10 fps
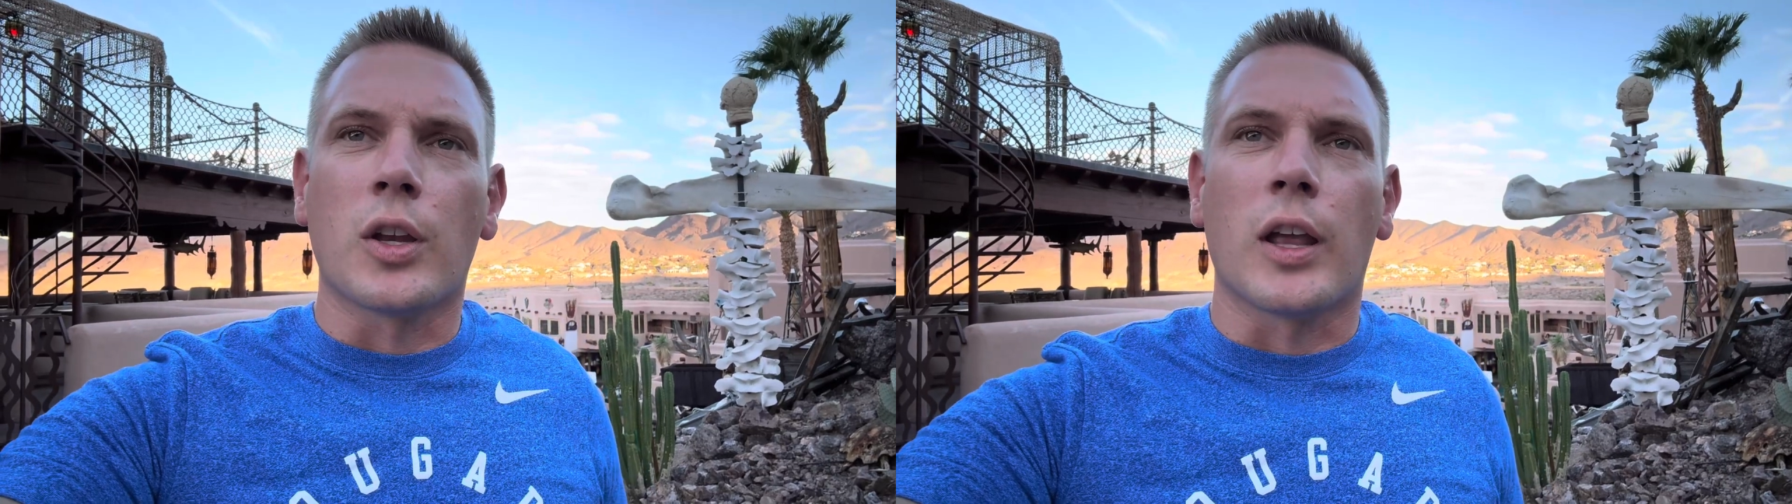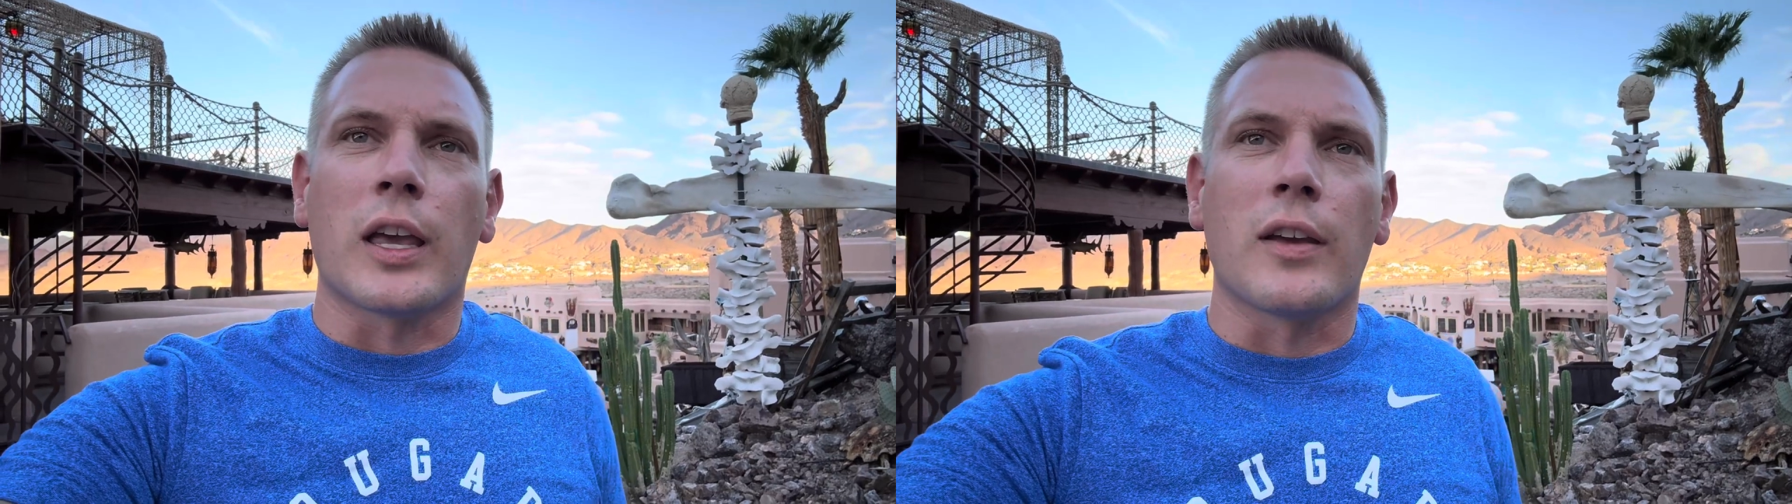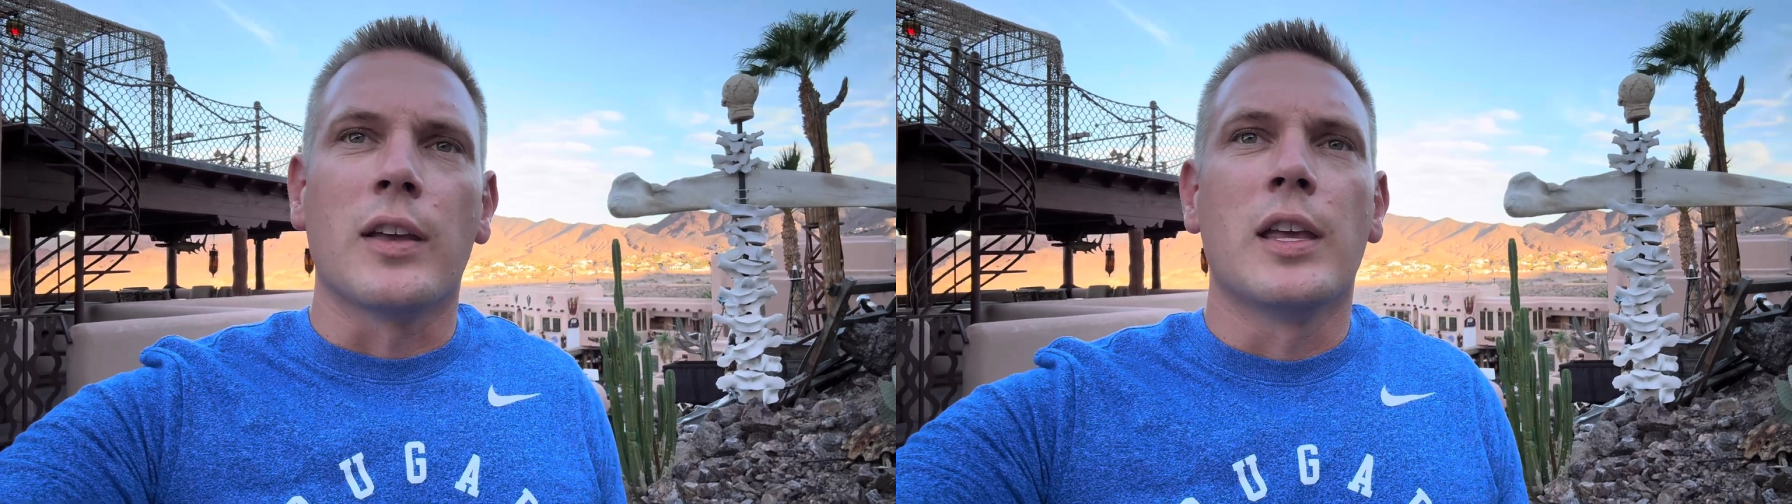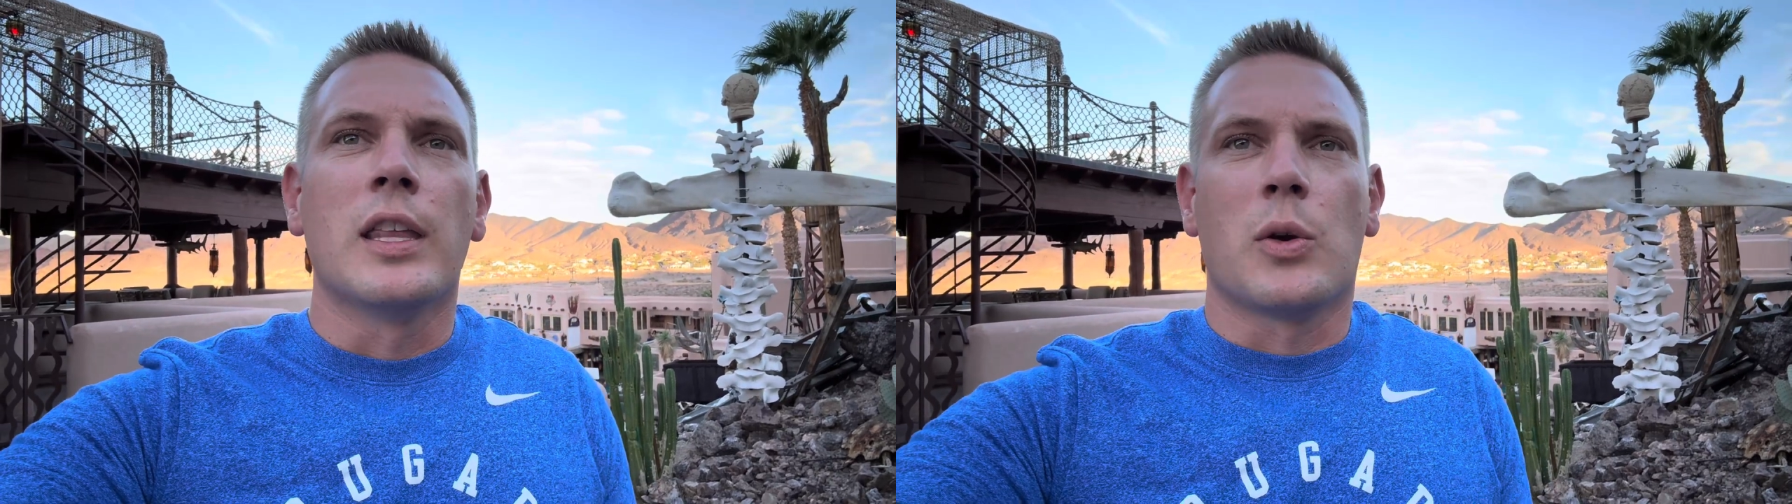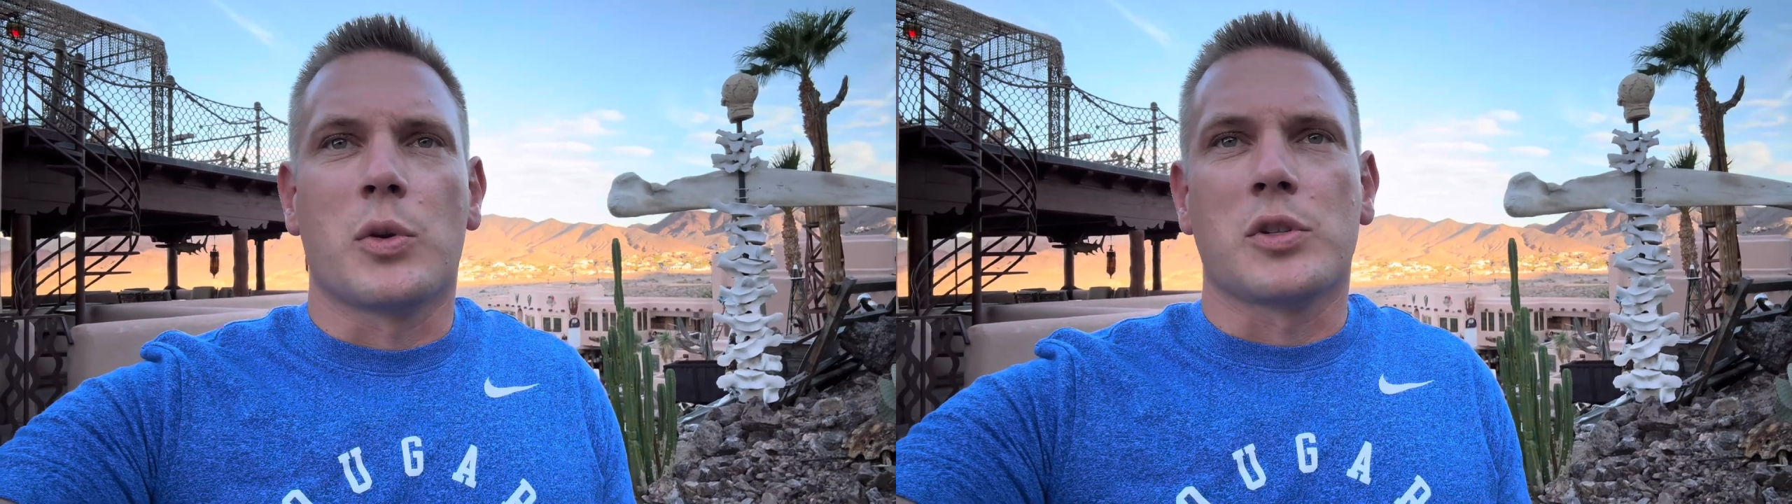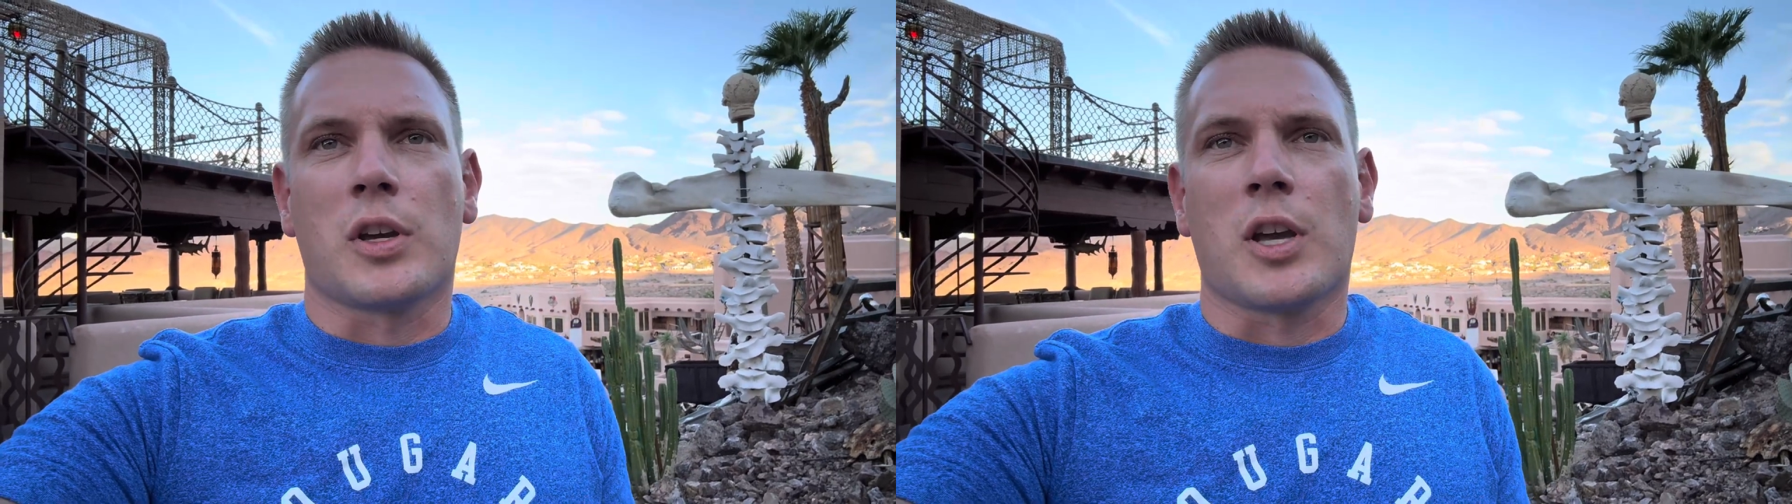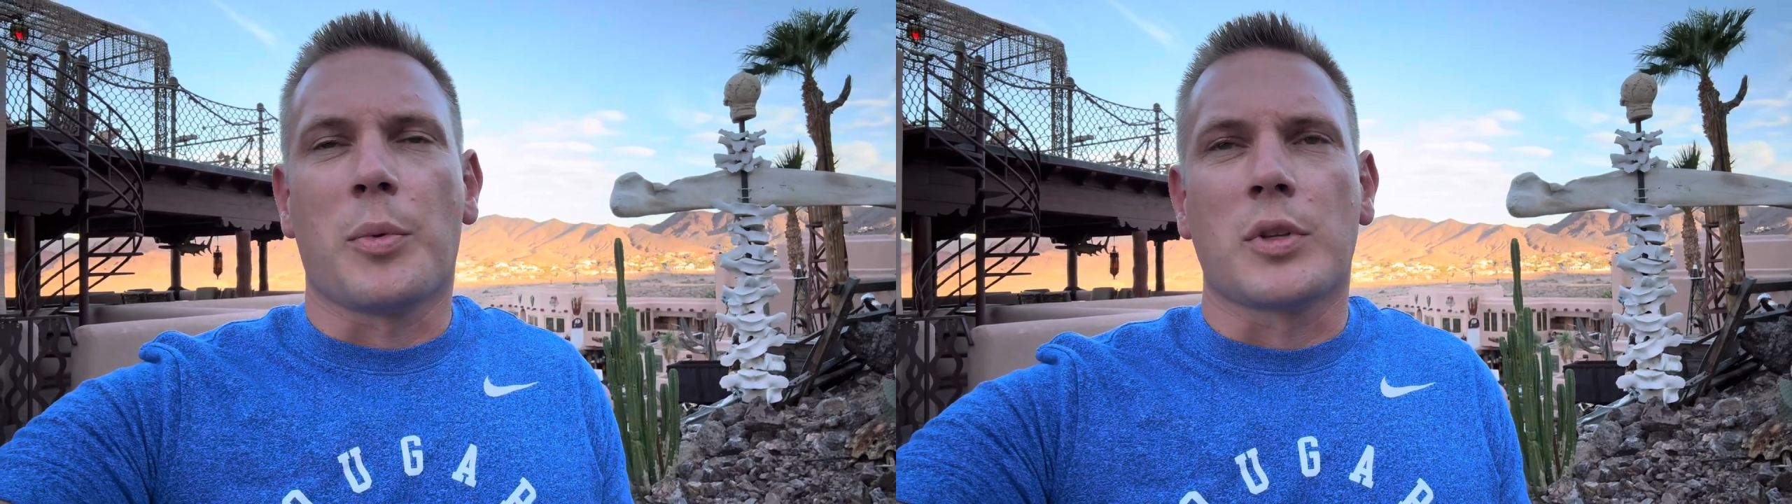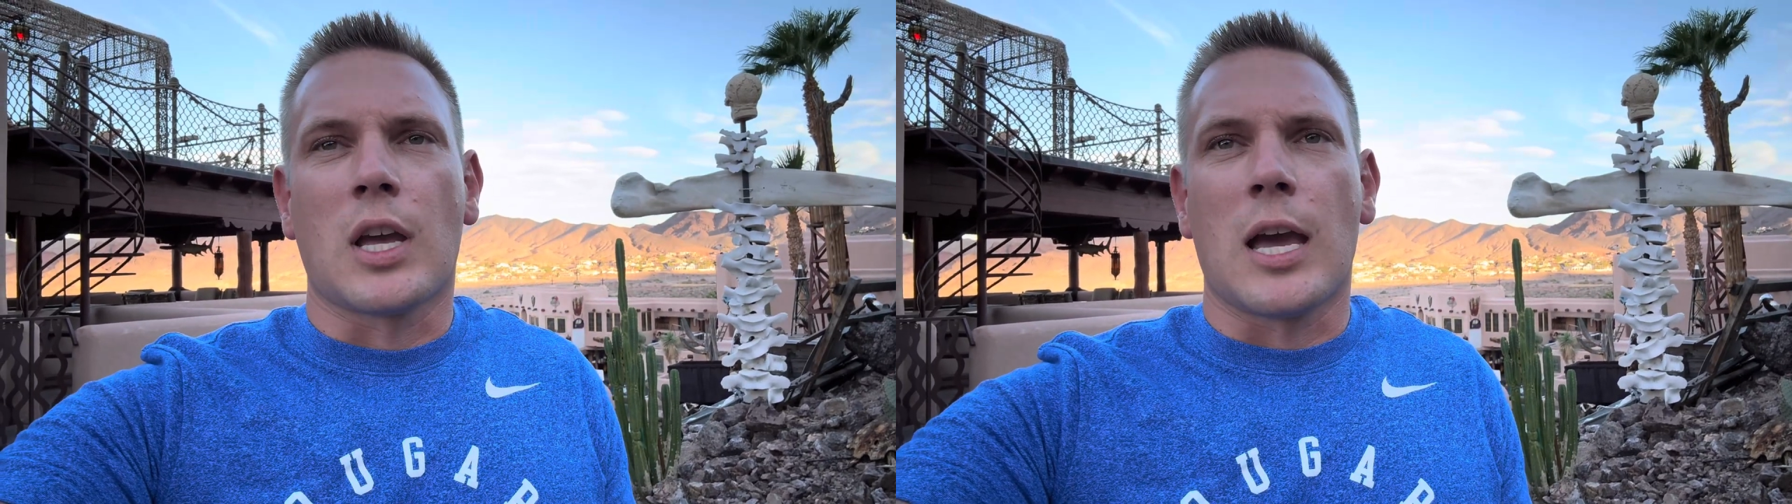Like there was a
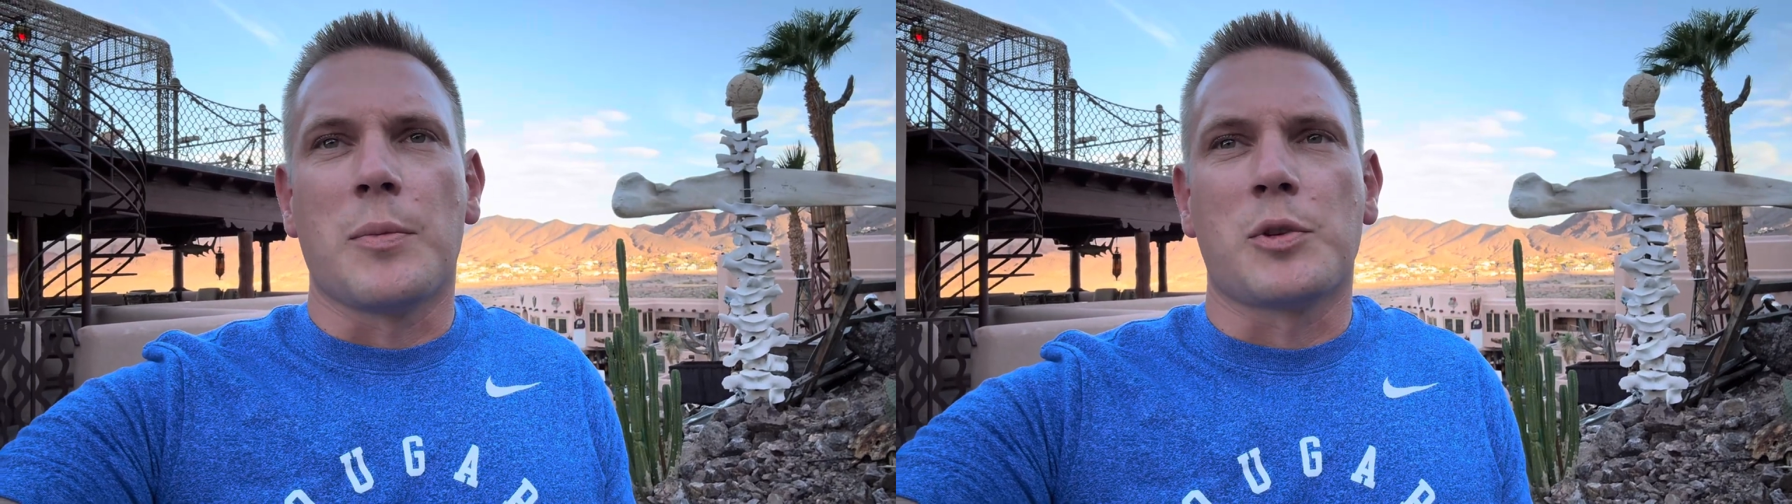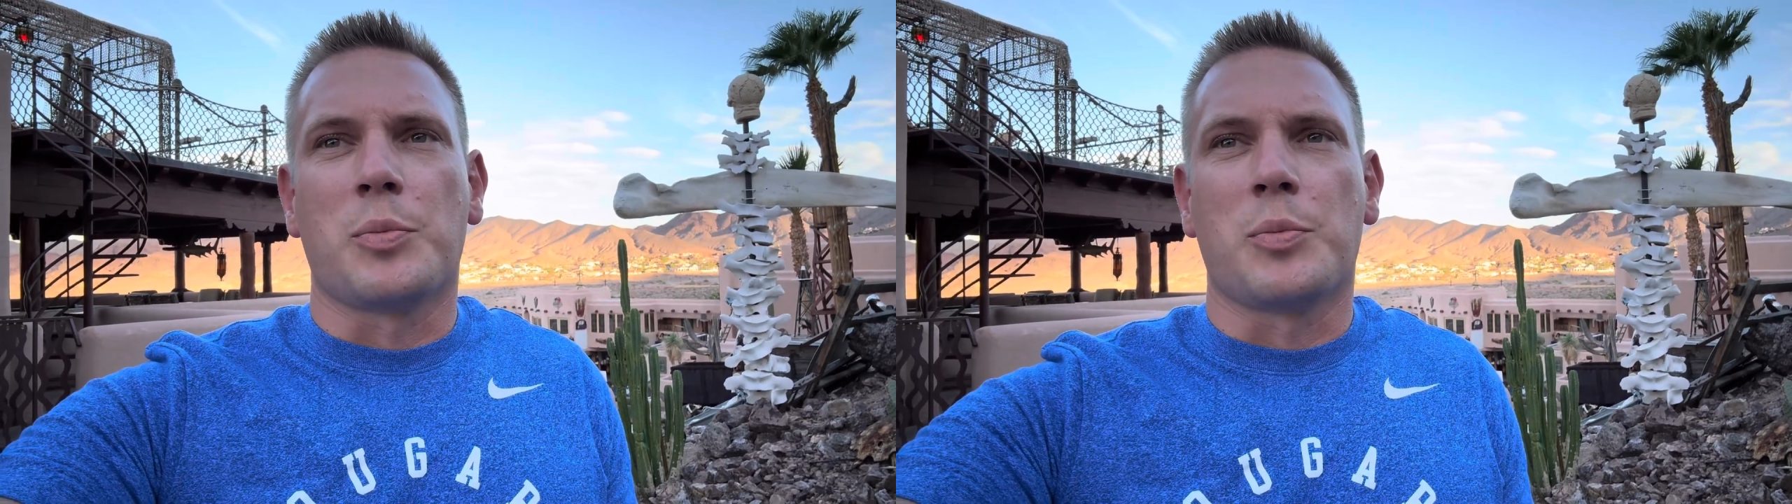couple times